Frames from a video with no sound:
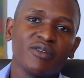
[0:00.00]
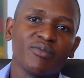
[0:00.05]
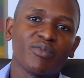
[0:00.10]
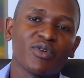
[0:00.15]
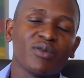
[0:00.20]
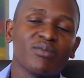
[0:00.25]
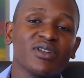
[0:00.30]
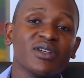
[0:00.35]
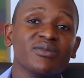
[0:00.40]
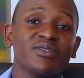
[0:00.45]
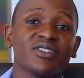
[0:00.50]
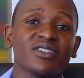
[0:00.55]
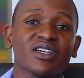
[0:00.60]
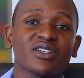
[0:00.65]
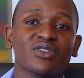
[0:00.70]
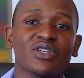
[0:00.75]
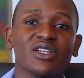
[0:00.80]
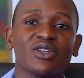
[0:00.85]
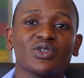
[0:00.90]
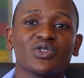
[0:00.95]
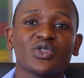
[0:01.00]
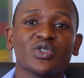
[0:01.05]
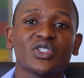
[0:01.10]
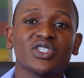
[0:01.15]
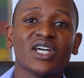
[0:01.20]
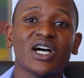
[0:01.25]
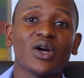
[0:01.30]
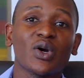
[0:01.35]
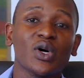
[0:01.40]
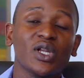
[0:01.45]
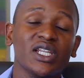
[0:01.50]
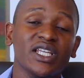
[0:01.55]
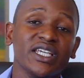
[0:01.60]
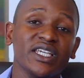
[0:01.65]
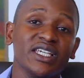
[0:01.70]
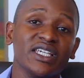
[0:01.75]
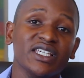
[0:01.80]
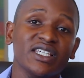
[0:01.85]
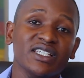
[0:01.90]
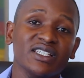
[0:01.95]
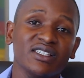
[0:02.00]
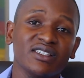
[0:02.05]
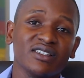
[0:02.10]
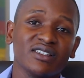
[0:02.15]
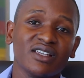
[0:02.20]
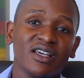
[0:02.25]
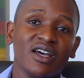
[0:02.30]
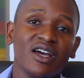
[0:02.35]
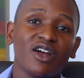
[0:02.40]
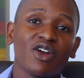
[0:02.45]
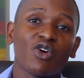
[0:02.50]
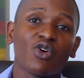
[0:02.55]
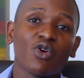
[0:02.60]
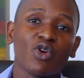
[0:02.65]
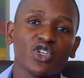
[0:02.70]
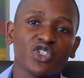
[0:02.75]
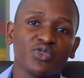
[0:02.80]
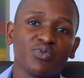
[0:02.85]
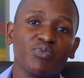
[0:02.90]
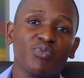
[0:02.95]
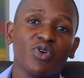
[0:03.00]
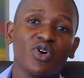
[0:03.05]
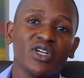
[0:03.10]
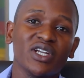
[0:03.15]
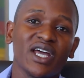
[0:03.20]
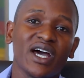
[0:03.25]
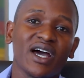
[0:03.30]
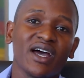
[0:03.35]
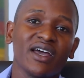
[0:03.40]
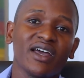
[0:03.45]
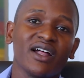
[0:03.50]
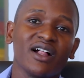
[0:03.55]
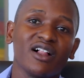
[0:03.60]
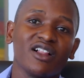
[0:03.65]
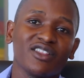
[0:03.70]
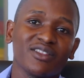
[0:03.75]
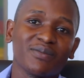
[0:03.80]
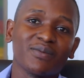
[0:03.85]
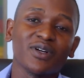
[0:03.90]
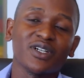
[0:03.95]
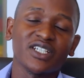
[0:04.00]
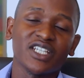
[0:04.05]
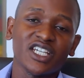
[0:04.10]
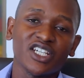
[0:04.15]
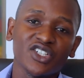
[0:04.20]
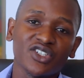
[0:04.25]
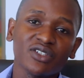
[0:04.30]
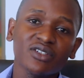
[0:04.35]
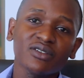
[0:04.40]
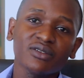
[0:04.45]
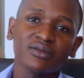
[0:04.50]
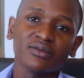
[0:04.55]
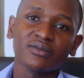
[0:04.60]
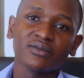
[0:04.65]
problems is actually also tackling is cross-border health protection,